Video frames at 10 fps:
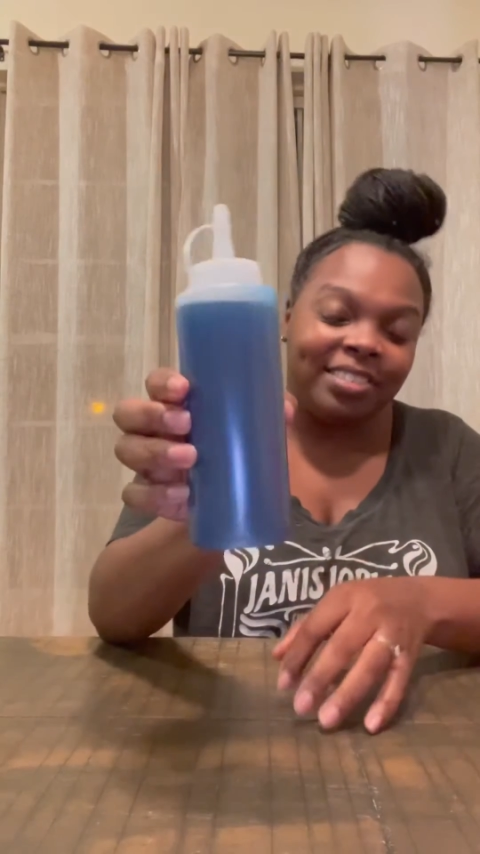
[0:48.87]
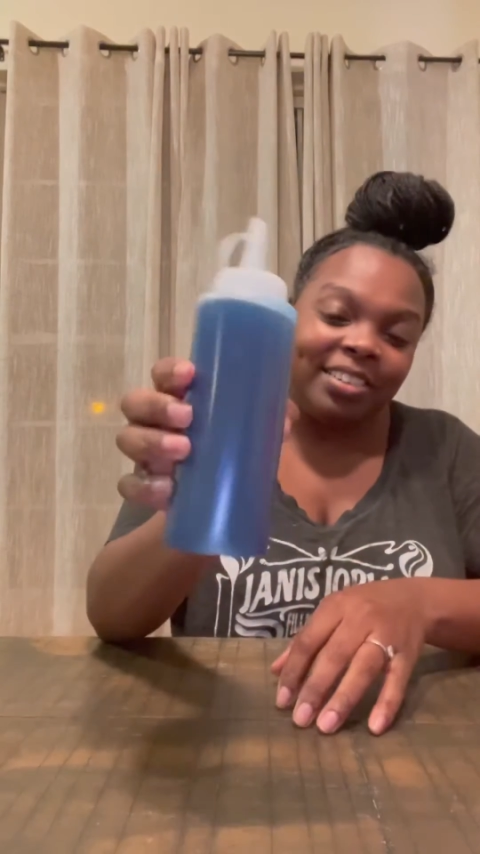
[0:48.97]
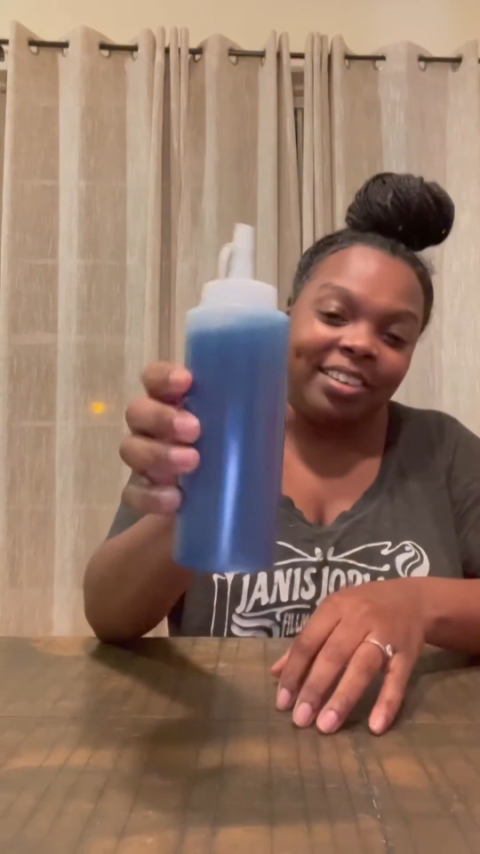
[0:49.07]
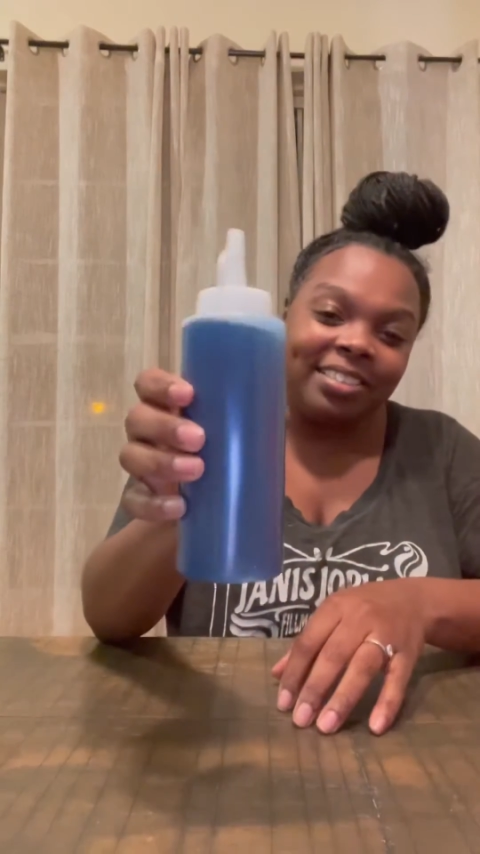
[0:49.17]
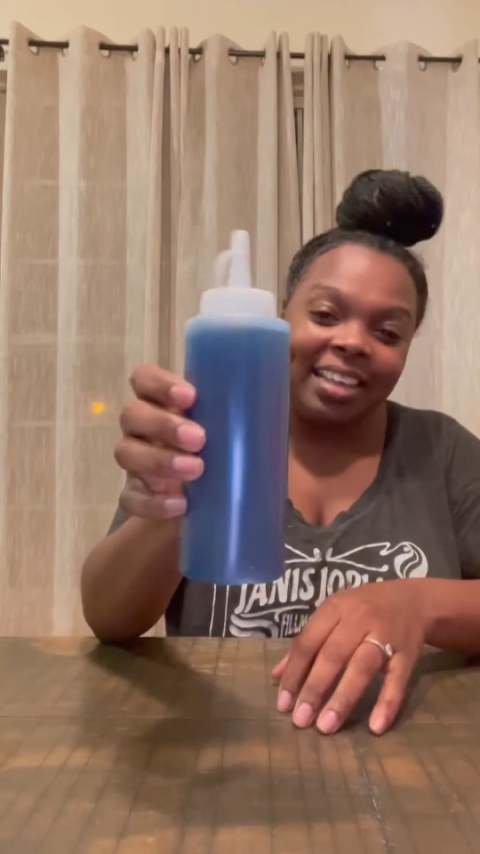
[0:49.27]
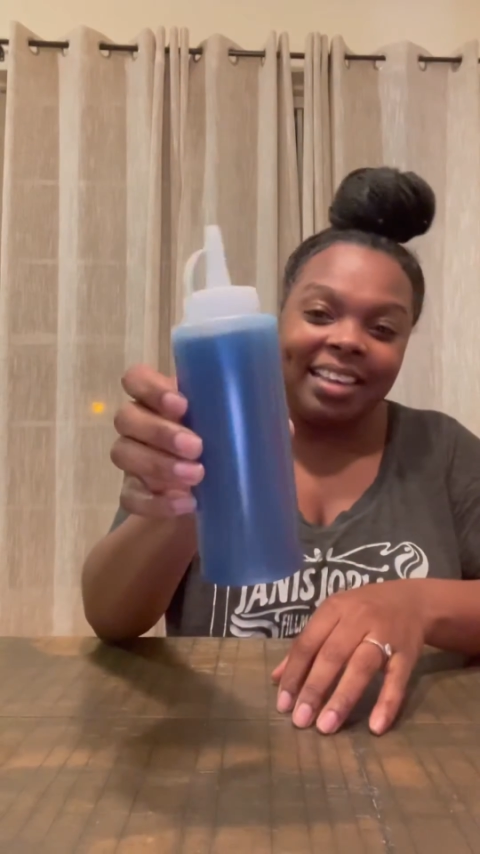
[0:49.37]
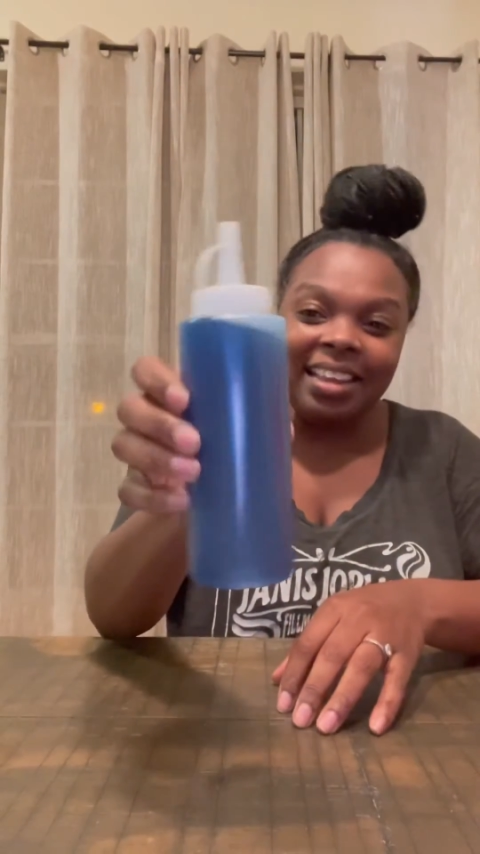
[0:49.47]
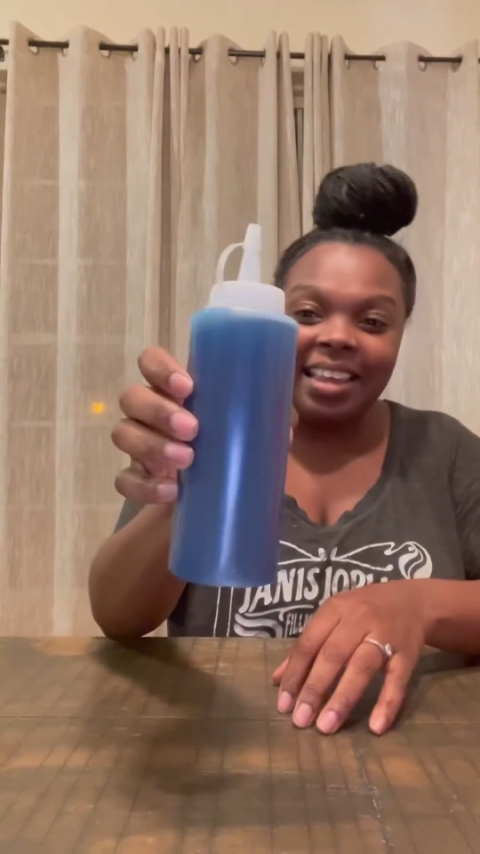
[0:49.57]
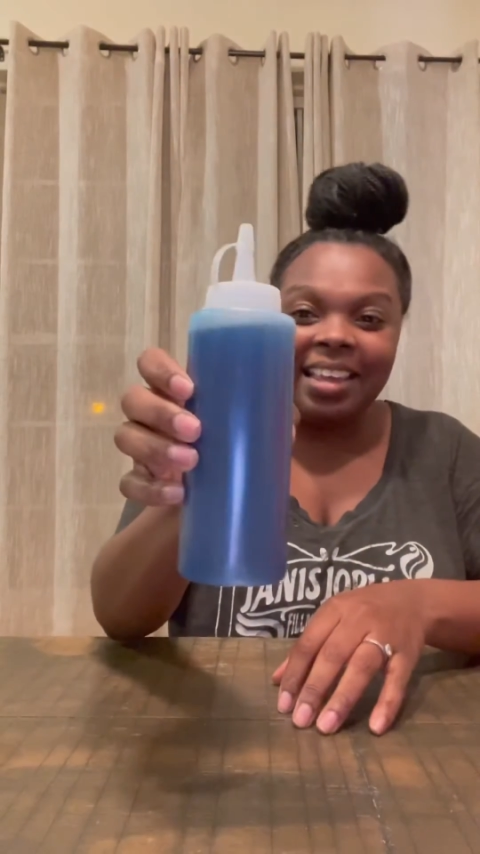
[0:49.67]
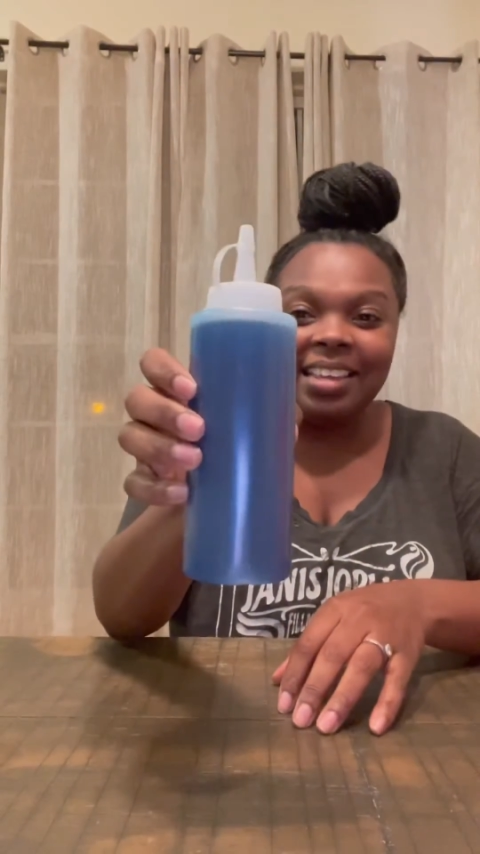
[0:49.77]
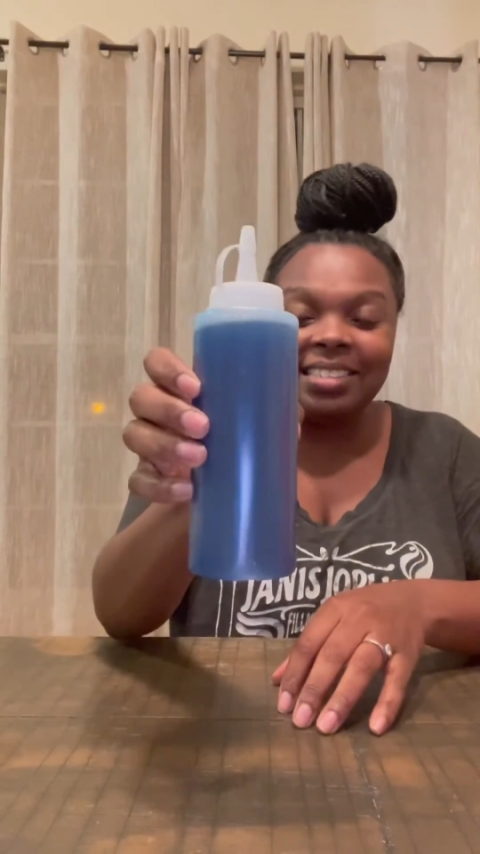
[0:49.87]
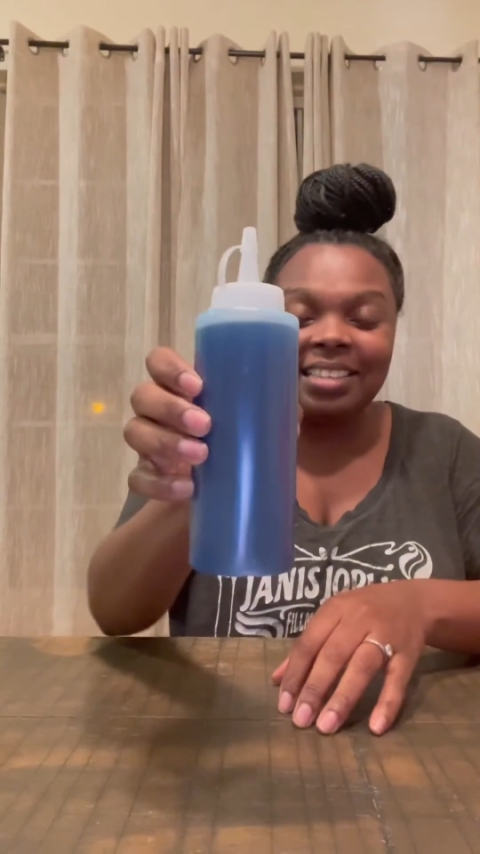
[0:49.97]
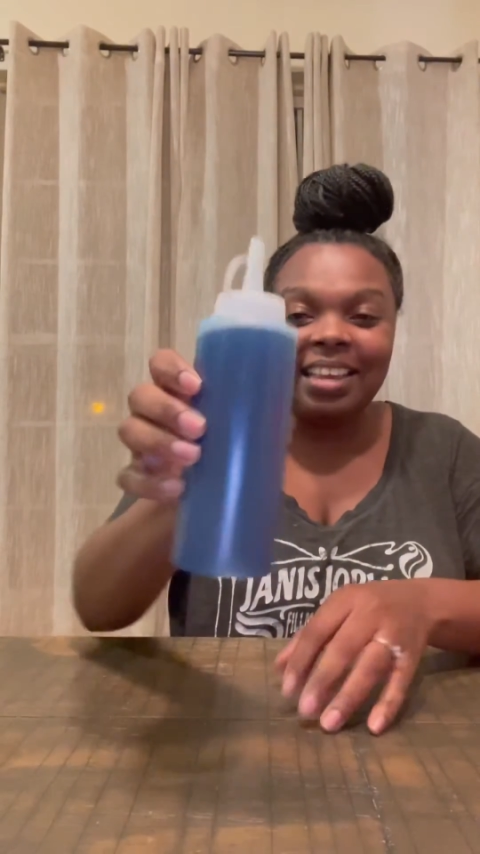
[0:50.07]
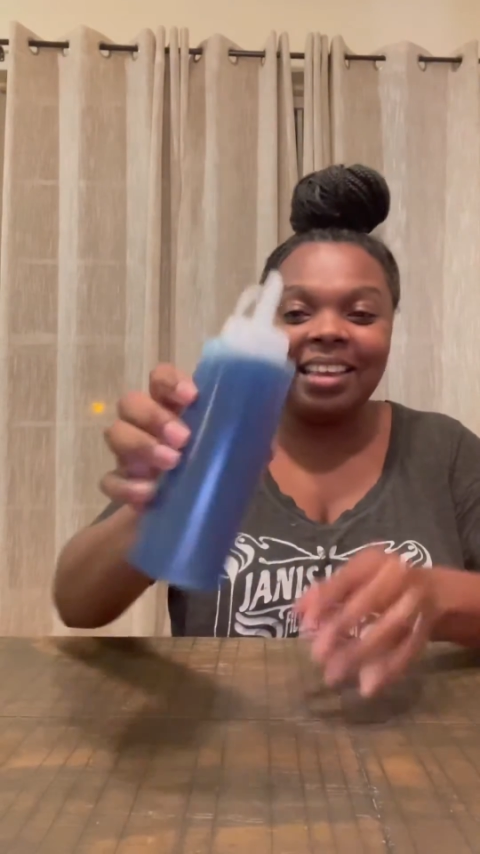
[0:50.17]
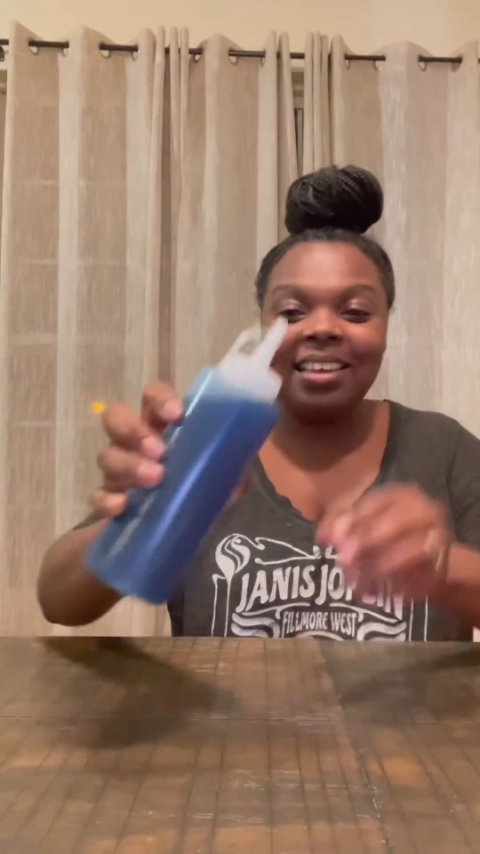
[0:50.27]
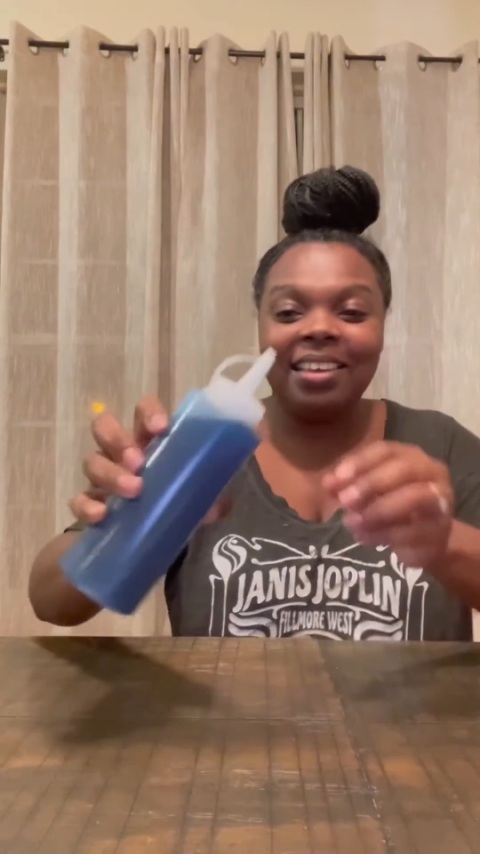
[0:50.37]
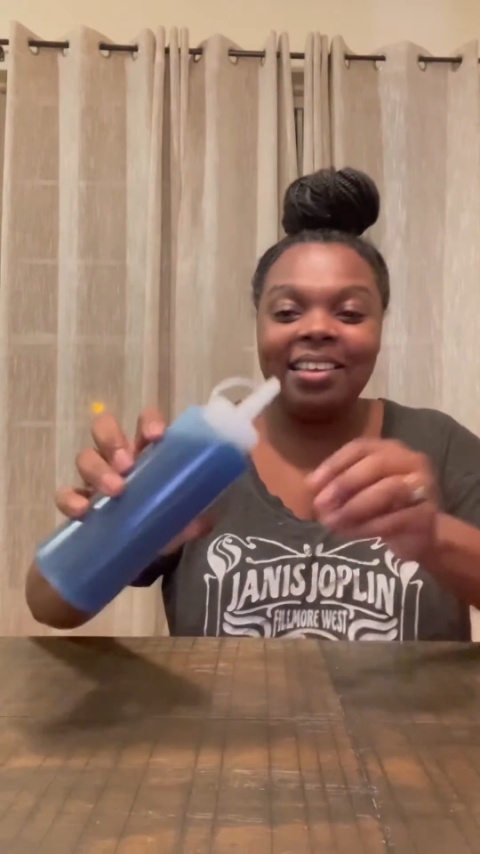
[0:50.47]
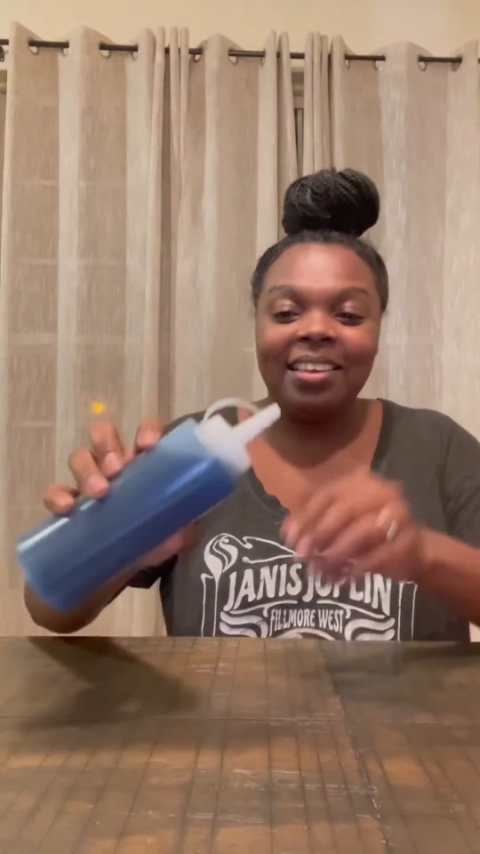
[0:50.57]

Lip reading: detergent in the easy